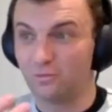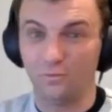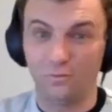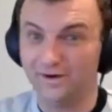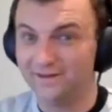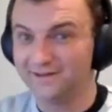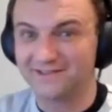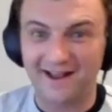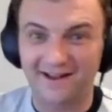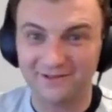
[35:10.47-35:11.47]
what
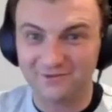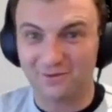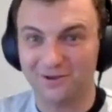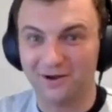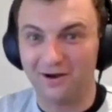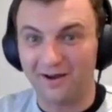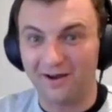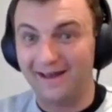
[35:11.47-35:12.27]
exactly is going on.